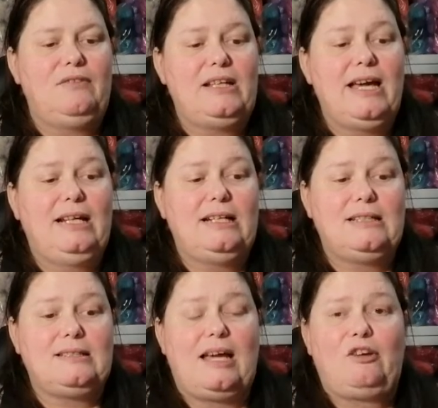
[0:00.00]
The yarn
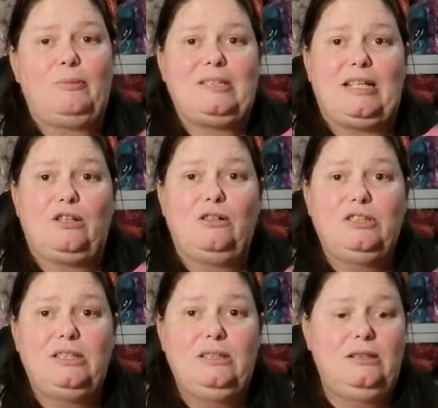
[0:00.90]
is 100%
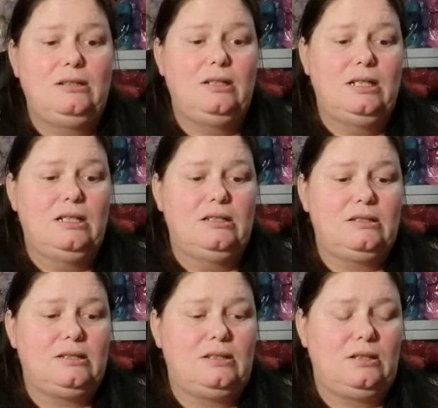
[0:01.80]
cotton,
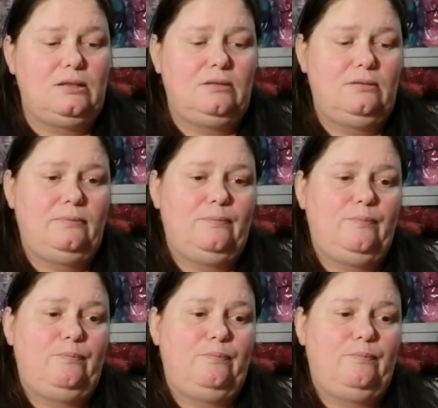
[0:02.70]
so I